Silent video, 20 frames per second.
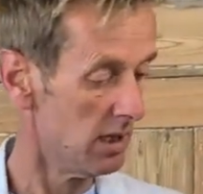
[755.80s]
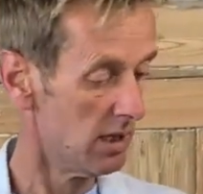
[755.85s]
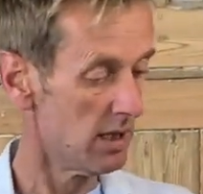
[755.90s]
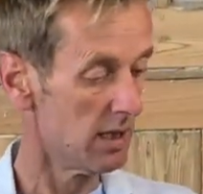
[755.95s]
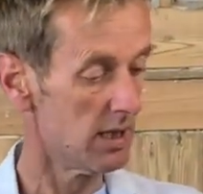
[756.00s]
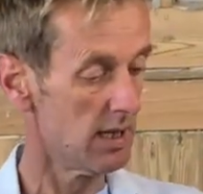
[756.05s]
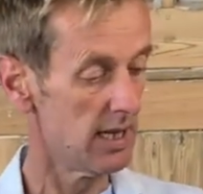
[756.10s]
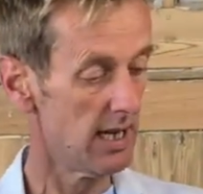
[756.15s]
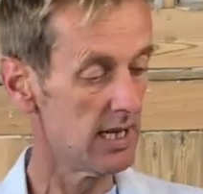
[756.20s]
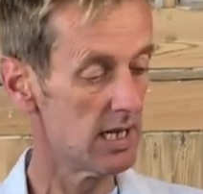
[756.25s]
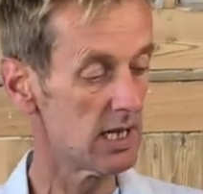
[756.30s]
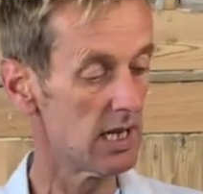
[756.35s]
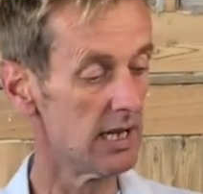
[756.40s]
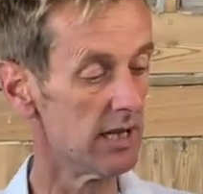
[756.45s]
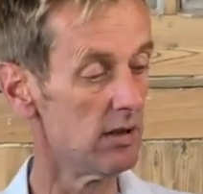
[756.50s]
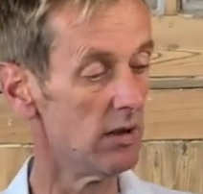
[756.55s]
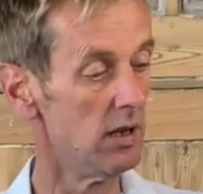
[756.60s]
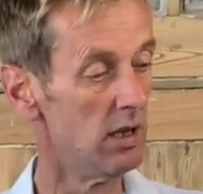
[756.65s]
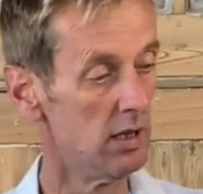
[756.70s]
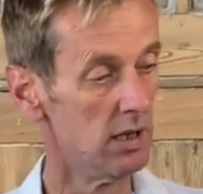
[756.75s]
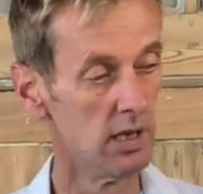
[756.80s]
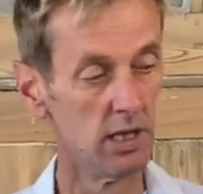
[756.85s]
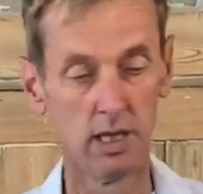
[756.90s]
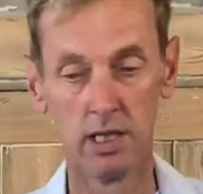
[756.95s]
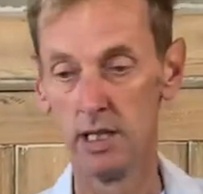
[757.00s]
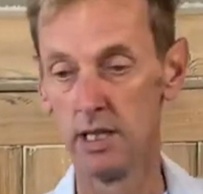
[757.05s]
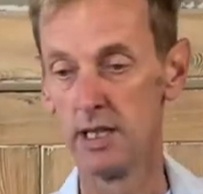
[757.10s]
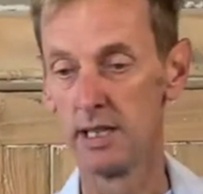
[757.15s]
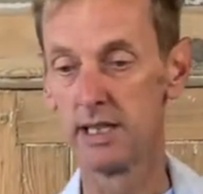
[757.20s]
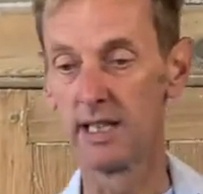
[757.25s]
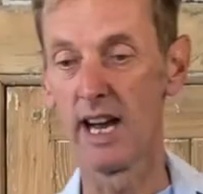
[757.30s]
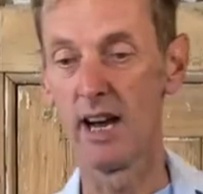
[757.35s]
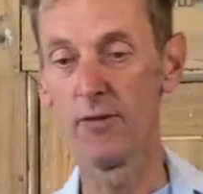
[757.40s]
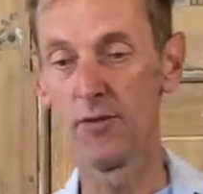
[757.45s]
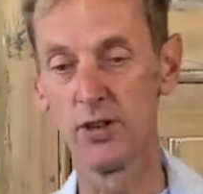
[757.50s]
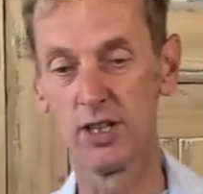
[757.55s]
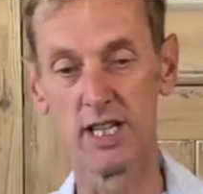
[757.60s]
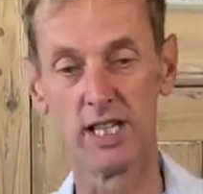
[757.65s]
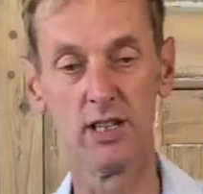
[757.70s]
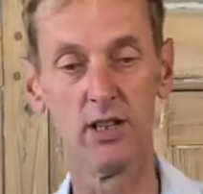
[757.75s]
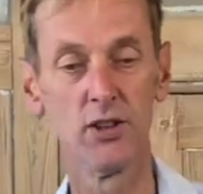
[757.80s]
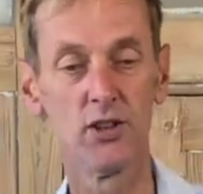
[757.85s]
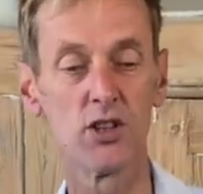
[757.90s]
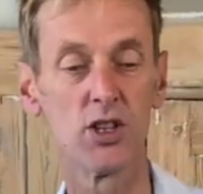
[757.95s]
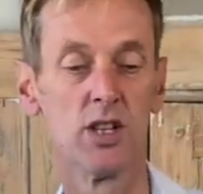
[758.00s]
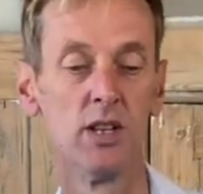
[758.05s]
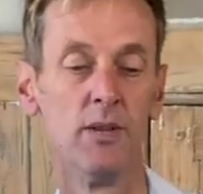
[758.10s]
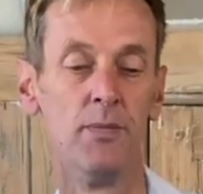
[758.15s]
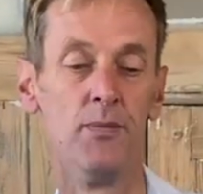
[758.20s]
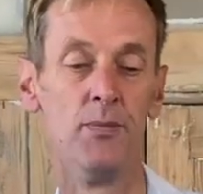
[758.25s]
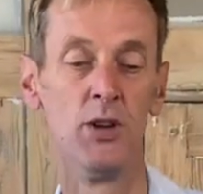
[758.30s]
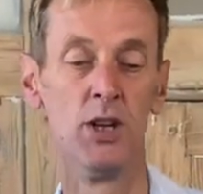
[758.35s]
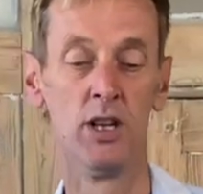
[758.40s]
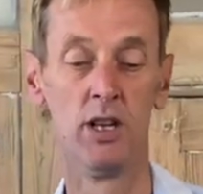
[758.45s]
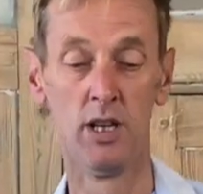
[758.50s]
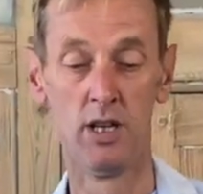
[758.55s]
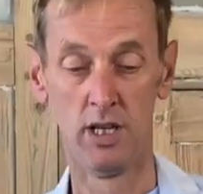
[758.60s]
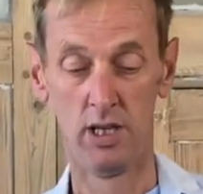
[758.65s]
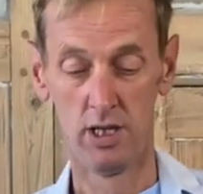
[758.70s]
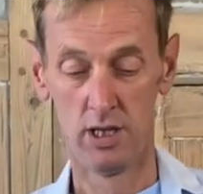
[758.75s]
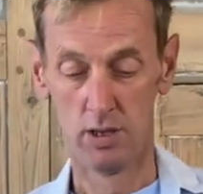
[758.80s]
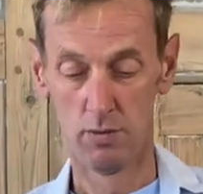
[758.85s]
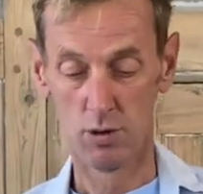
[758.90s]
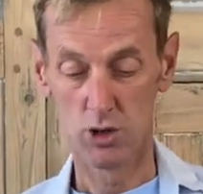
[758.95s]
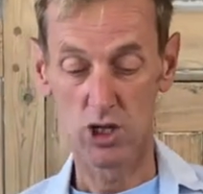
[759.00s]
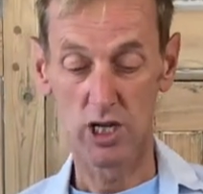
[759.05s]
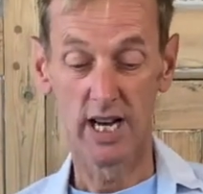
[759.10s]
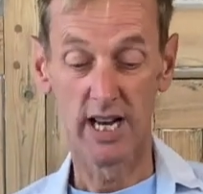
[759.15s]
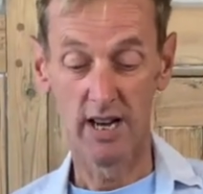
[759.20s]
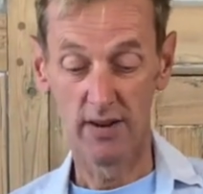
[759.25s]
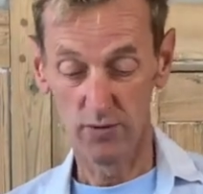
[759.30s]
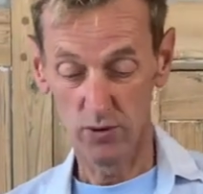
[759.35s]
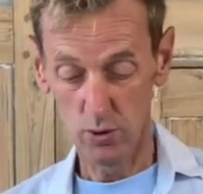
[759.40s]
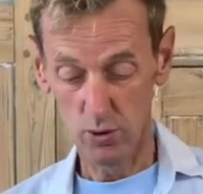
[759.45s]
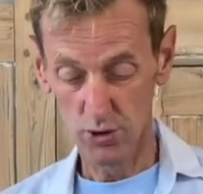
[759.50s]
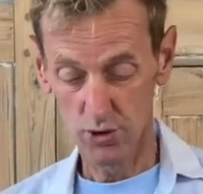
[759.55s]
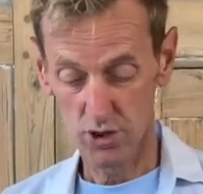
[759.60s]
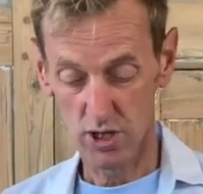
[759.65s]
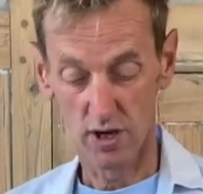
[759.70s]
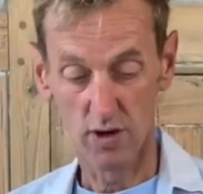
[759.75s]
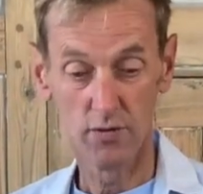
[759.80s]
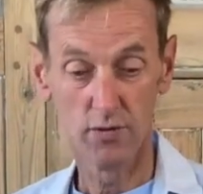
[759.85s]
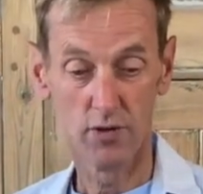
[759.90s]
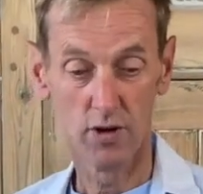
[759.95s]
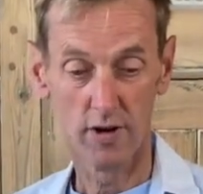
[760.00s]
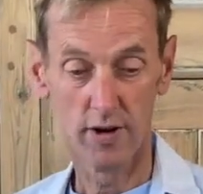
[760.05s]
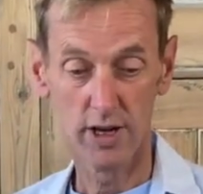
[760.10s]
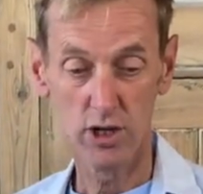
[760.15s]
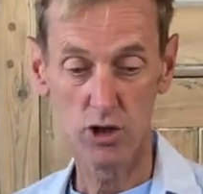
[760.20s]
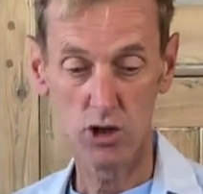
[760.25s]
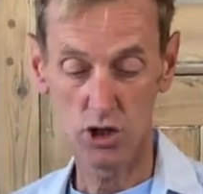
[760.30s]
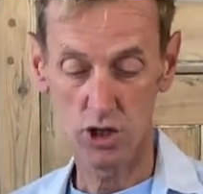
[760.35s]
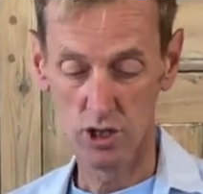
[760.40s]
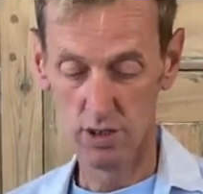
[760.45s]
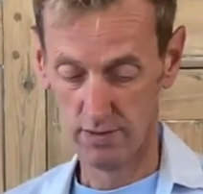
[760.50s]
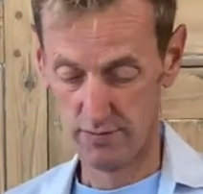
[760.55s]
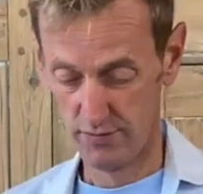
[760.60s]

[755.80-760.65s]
nice little daffodils, which I have also foraged.